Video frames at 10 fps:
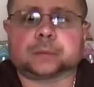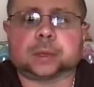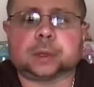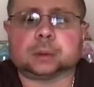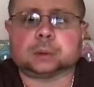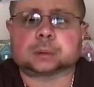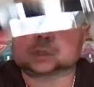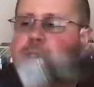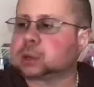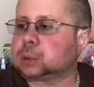hilt.
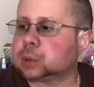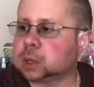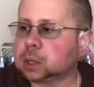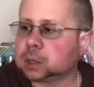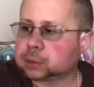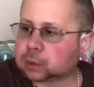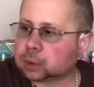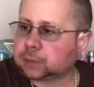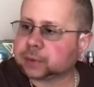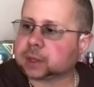So they're
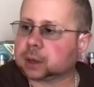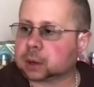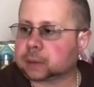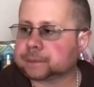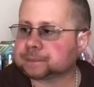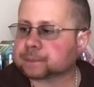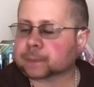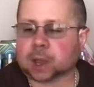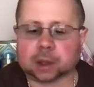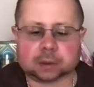over there.
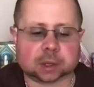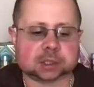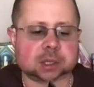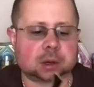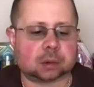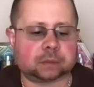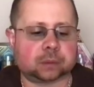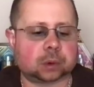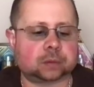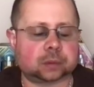Like I said, all
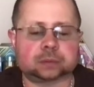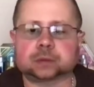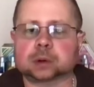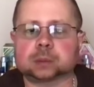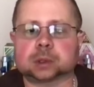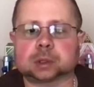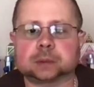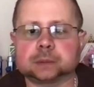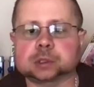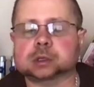4 of them from
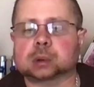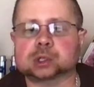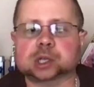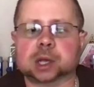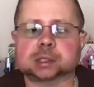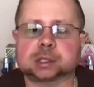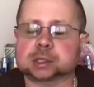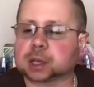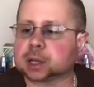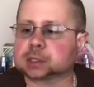Star Wars Galaxy's
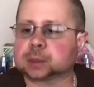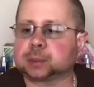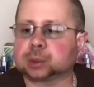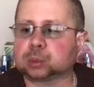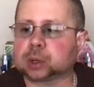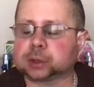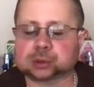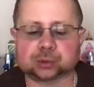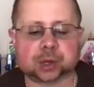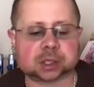Edge. I built one in
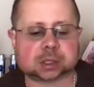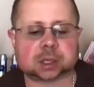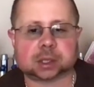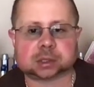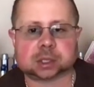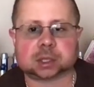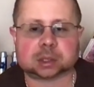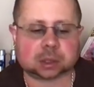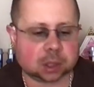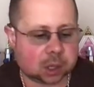
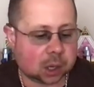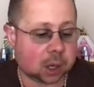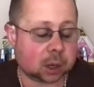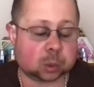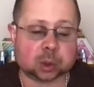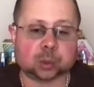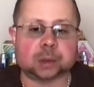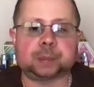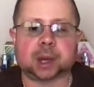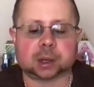2019, and we
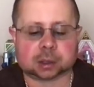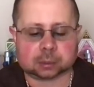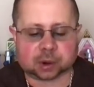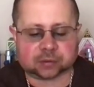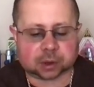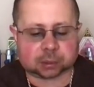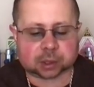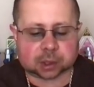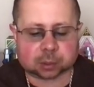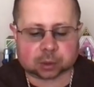went back. My family
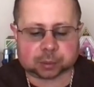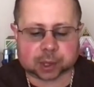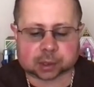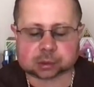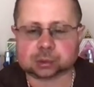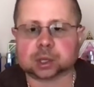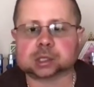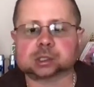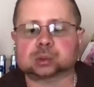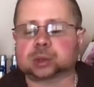and I went back in
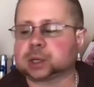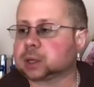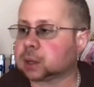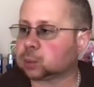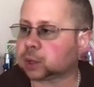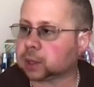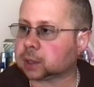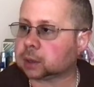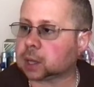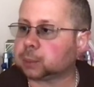2020, and I went
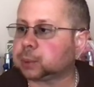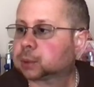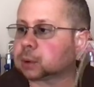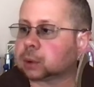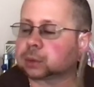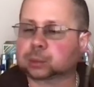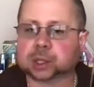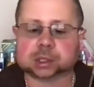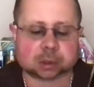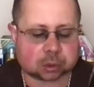ahead and I built all the
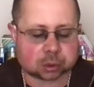rest of